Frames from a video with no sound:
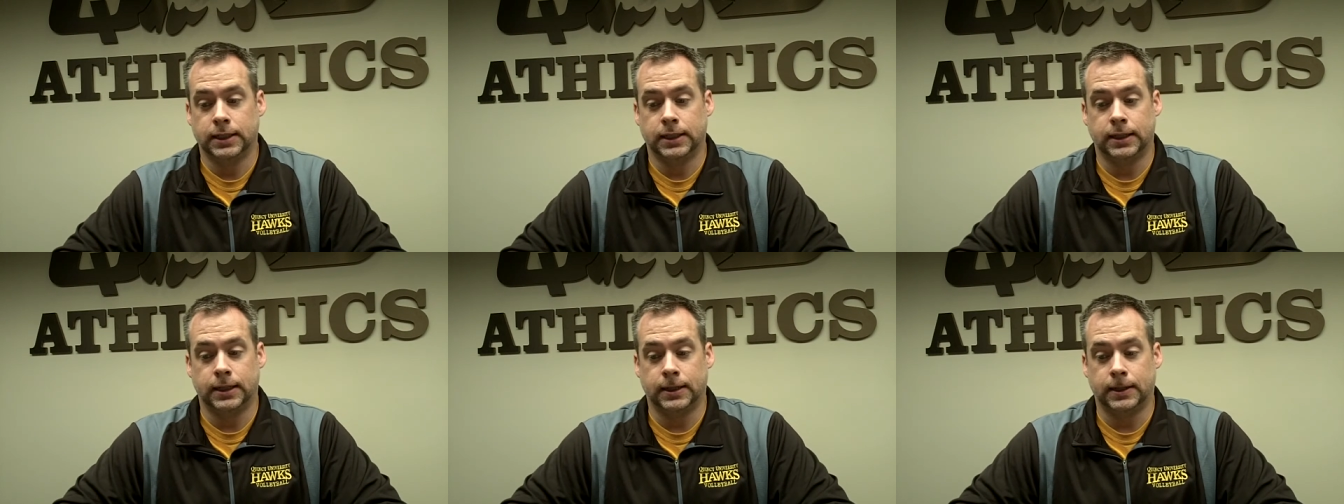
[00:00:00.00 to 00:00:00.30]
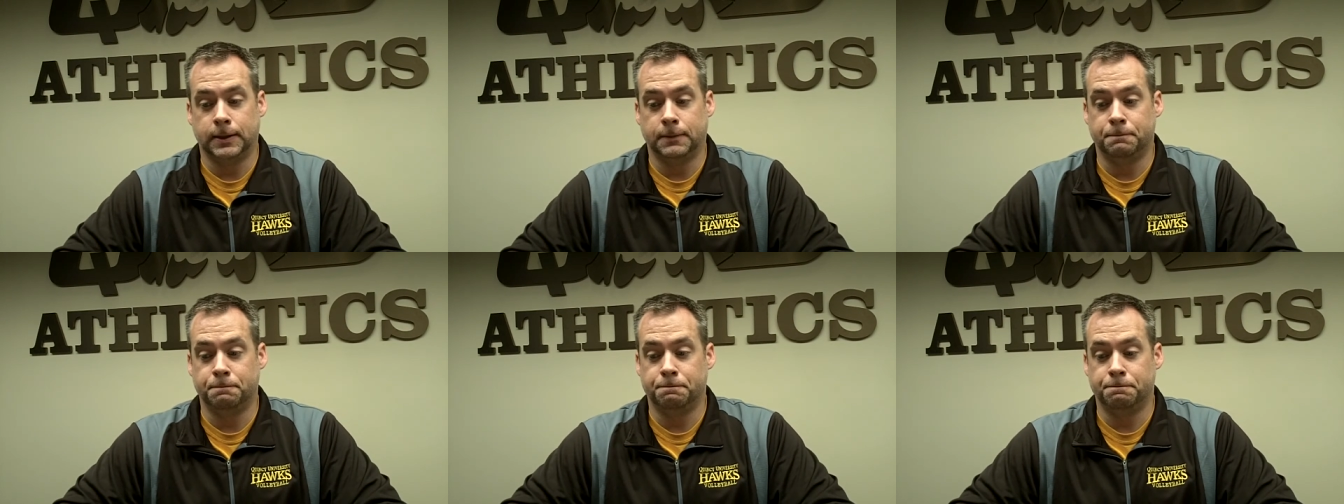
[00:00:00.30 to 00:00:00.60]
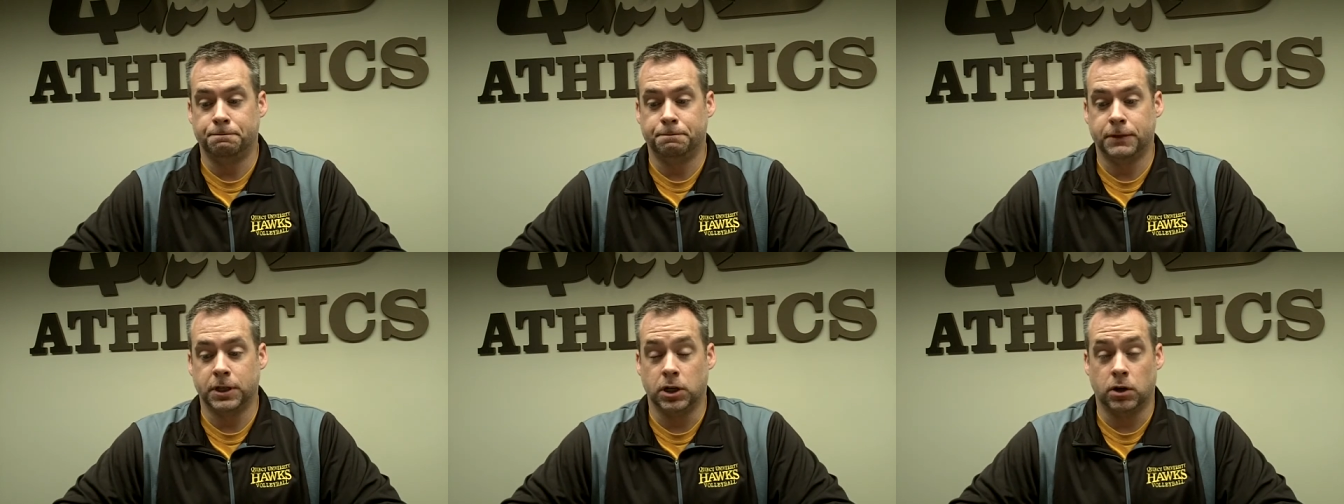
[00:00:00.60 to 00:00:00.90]
Um,
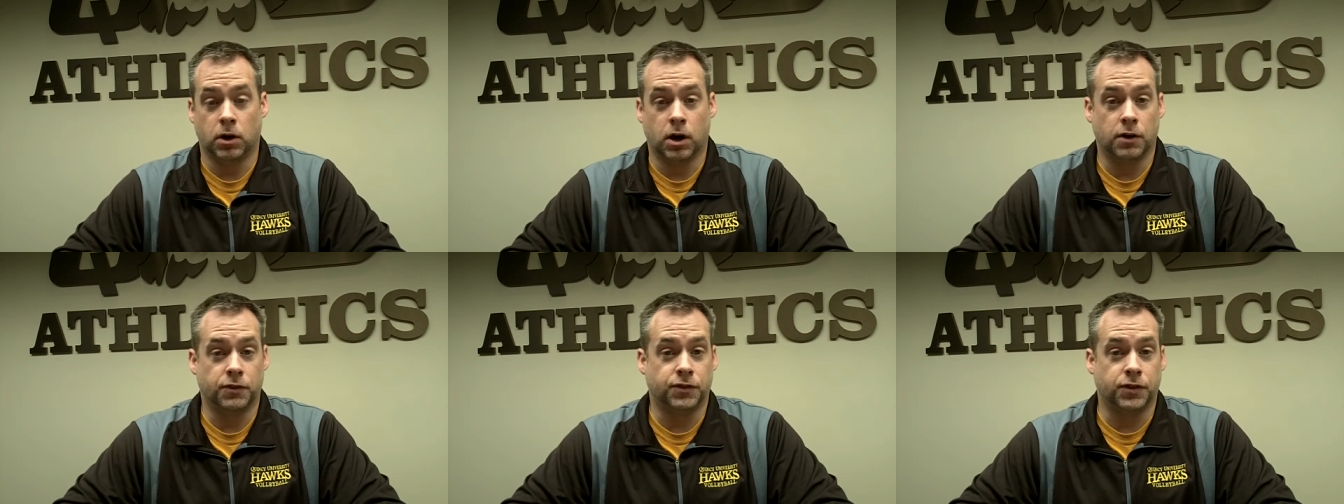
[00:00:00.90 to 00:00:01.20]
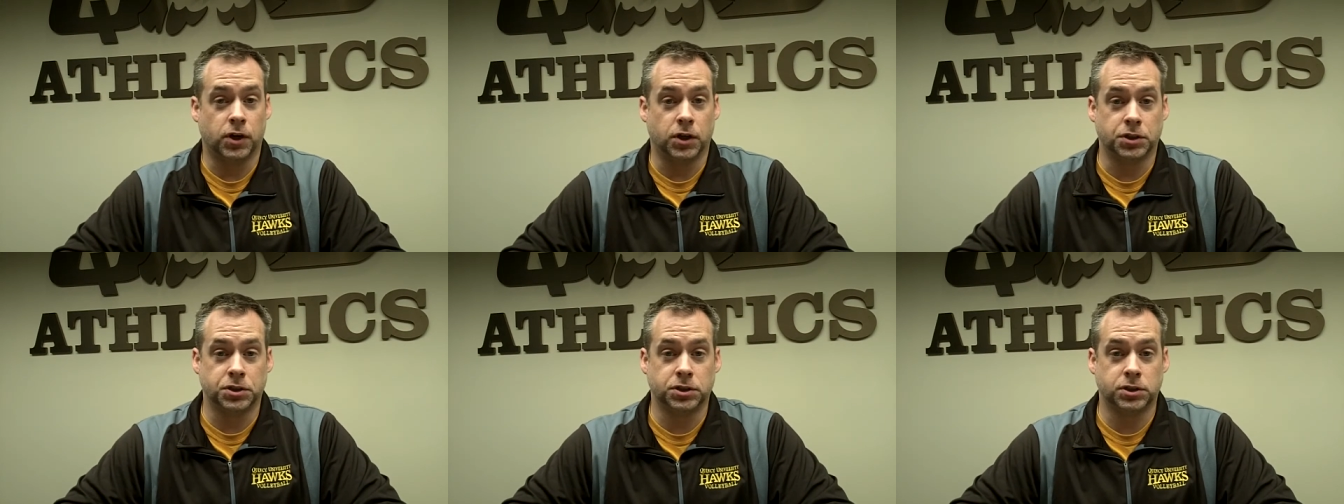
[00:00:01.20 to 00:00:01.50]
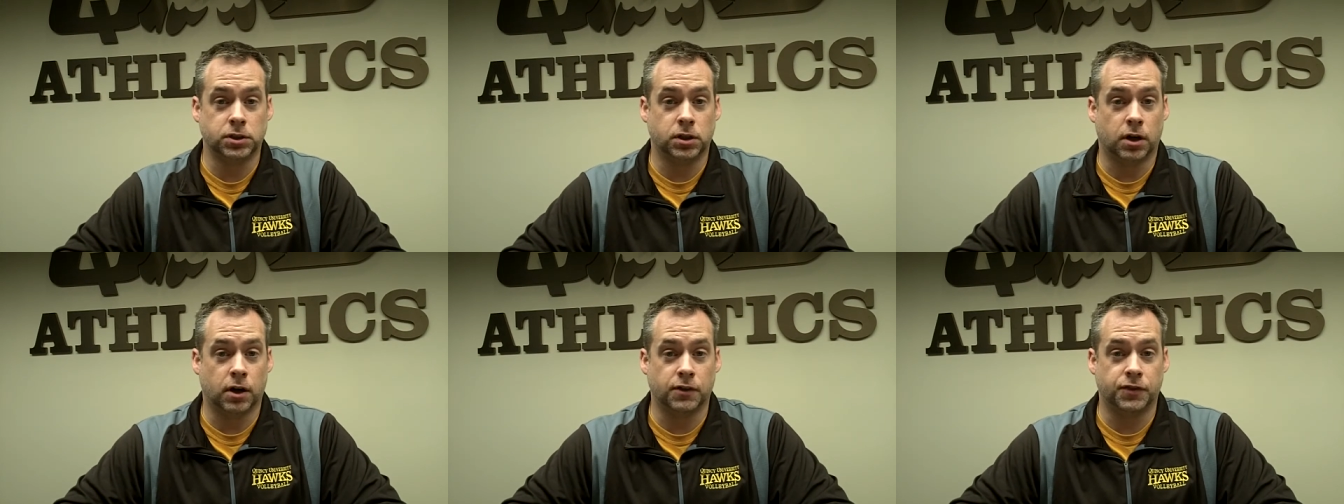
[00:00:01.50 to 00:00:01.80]
you know, our
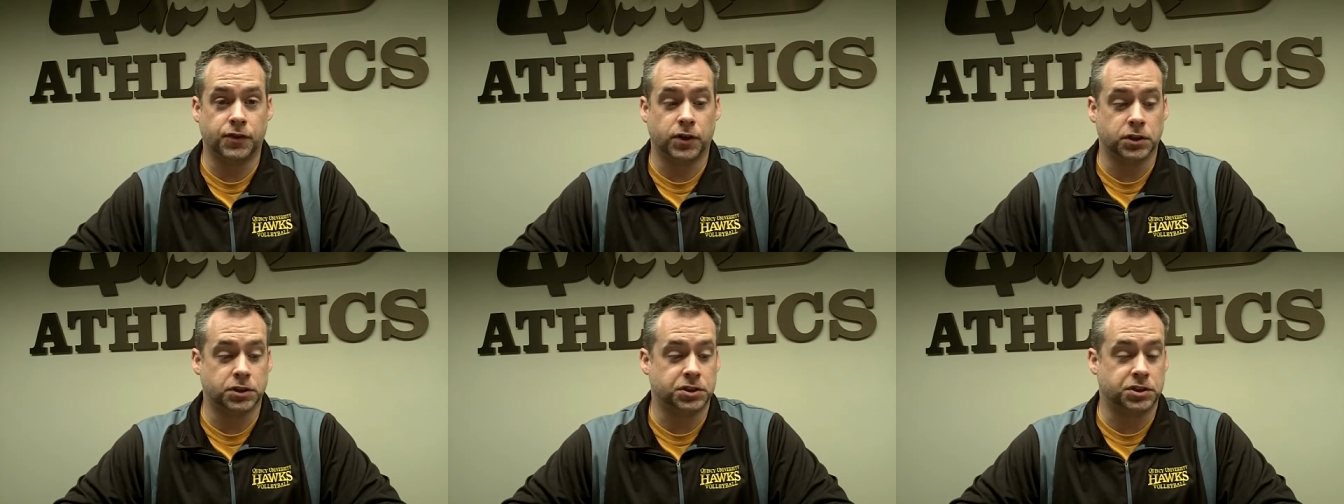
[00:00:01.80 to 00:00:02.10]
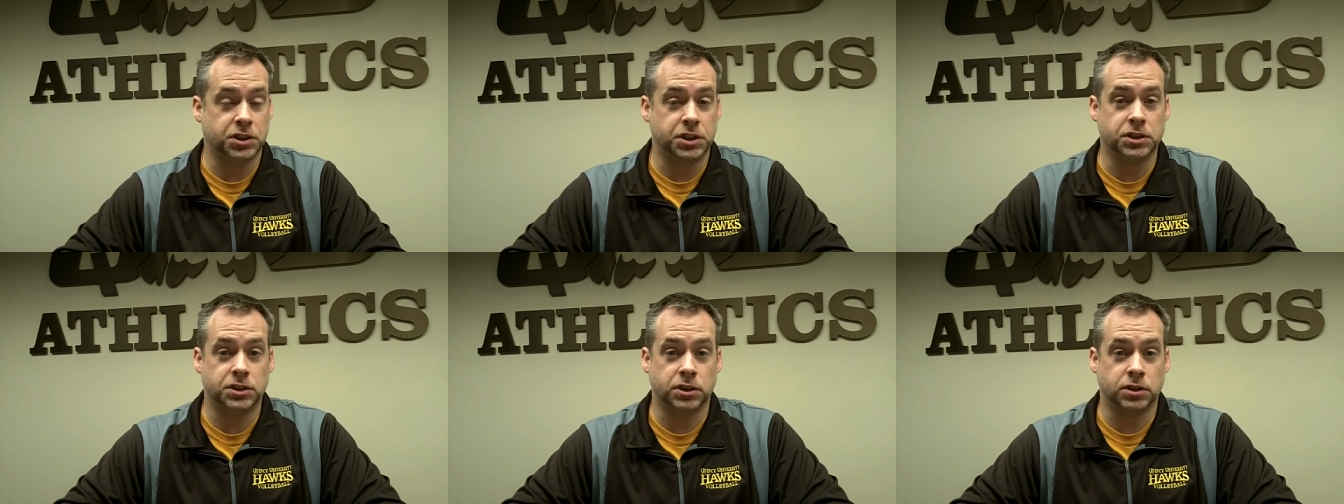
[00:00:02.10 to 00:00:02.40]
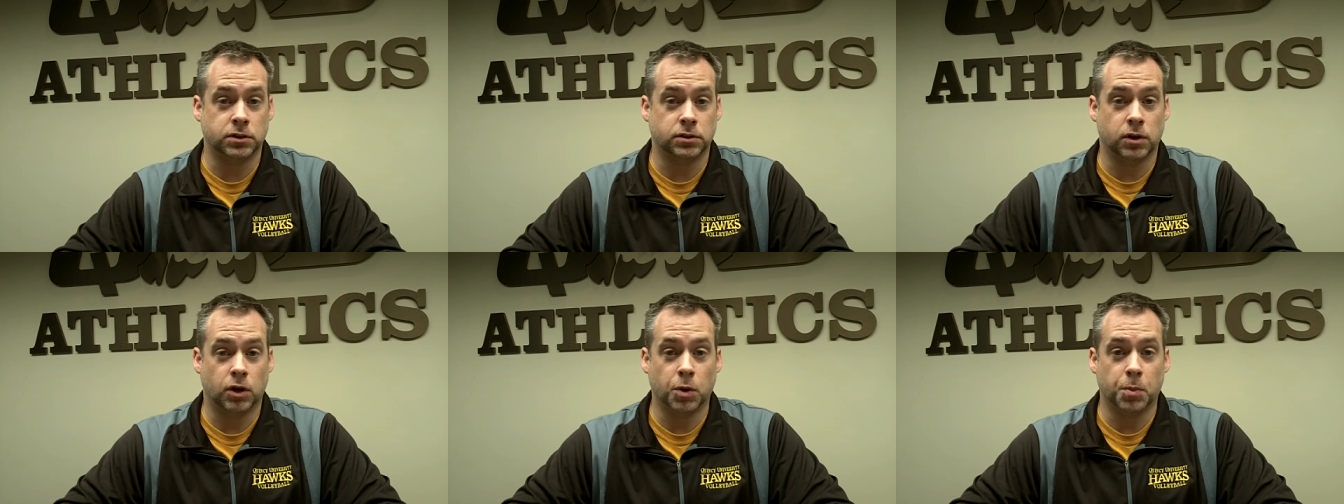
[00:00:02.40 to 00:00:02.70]
first our first
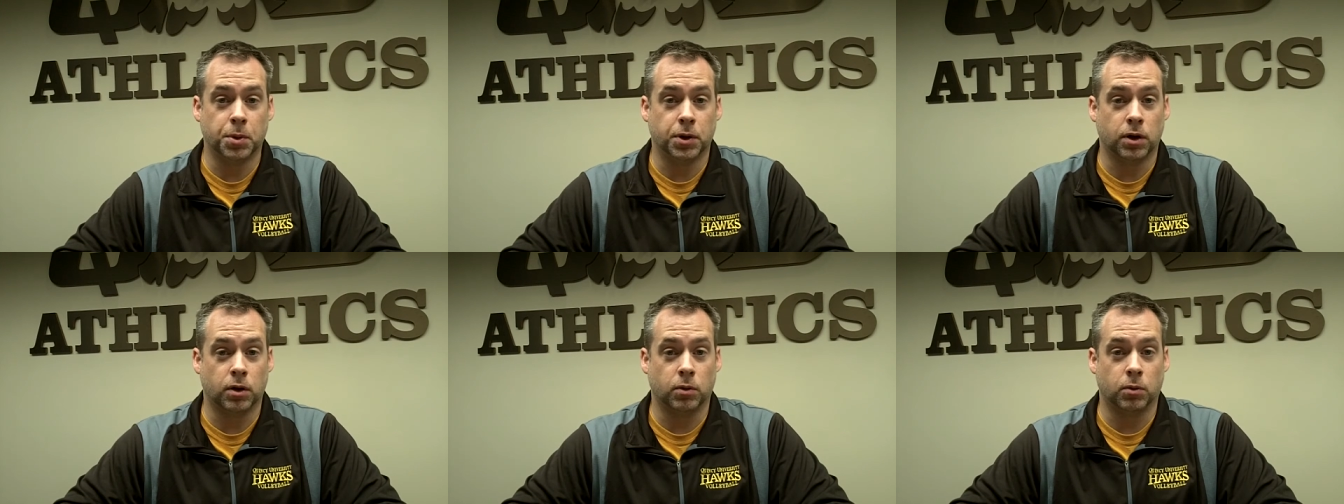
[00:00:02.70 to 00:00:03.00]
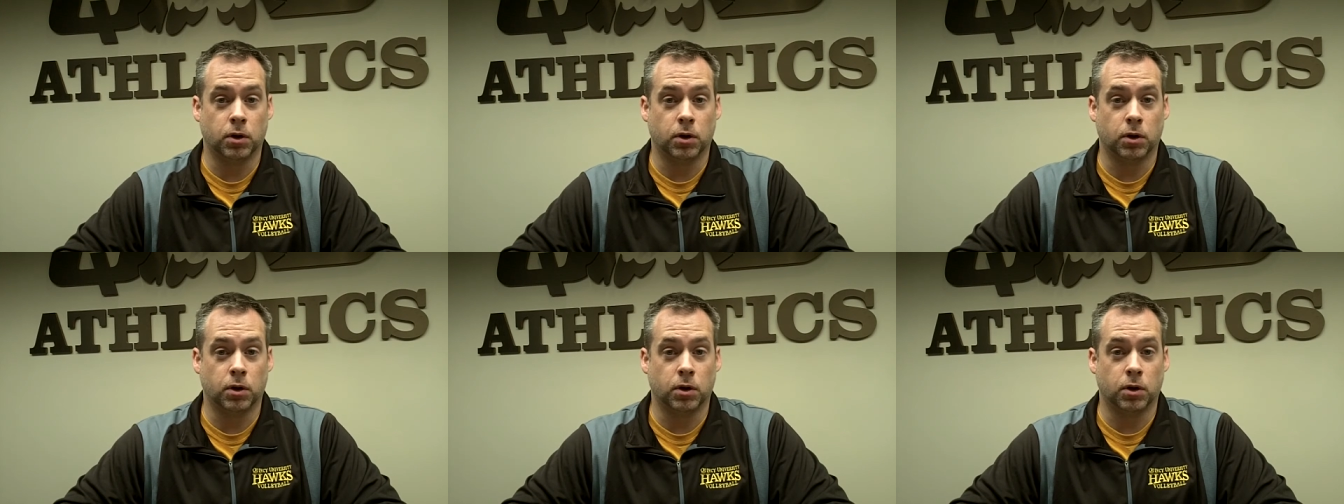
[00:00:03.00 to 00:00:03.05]
season opener,